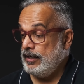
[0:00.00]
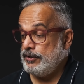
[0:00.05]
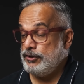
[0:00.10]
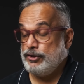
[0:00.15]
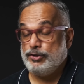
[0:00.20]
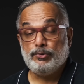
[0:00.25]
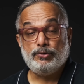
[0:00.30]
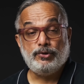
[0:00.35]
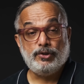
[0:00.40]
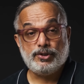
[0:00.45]

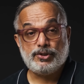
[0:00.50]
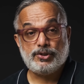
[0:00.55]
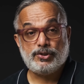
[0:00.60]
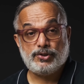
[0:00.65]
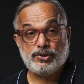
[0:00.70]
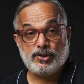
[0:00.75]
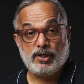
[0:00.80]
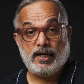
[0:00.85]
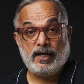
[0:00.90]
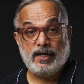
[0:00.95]
to
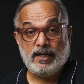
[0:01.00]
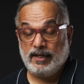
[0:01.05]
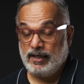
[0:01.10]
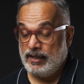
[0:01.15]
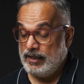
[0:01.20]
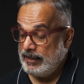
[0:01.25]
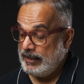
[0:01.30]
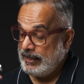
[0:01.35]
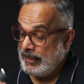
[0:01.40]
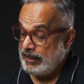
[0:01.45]
this
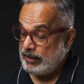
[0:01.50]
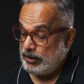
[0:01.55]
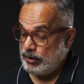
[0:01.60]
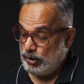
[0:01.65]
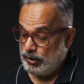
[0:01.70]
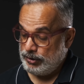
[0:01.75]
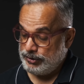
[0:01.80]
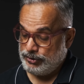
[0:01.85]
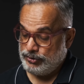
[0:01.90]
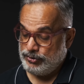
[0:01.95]

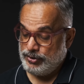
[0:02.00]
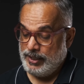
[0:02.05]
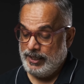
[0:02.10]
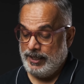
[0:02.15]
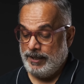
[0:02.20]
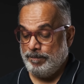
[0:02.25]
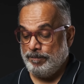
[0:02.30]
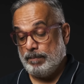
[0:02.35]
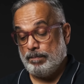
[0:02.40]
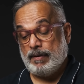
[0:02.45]
AirCross
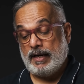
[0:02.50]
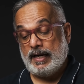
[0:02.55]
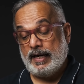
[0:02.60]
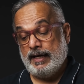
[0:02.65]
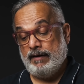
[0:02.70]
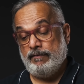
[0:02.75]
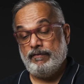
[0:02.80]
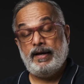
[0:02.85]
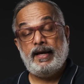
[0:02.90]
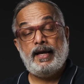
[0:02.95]
3
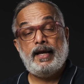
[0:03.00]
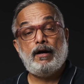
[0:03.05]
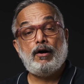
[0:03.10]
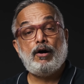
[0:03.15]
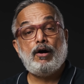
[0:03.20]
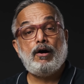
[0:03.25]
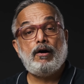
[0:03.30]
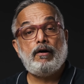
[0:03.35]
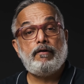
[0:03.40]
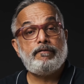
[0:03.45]
by way
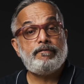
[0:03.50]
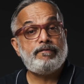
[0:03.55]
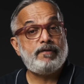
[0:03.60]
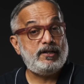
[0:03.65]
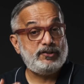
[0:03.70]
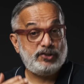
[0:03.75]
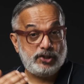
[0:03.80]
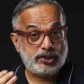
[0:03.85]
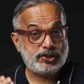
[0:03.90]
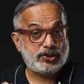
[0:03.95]
of
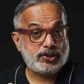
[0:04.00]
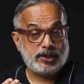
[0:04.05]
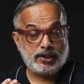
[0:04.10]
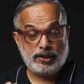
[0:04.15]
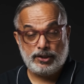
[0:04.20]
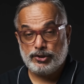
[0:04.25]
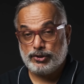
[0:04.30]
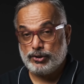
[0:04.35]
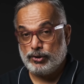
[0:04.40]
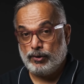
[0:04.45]
gesture
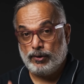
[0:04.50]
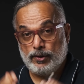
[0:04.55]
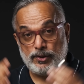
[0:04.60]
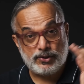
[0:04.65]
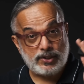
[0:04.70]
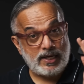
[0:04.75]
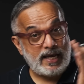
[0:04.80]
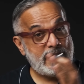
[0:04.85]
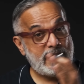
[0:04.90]
controls